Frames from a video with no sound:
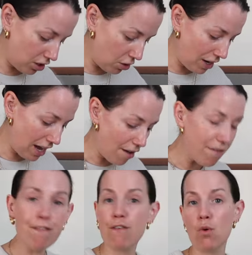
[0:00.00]
So I
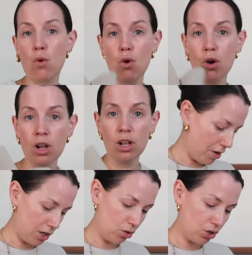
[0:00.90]
have four.
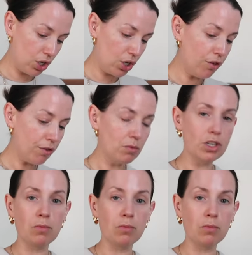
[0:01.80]
I got two from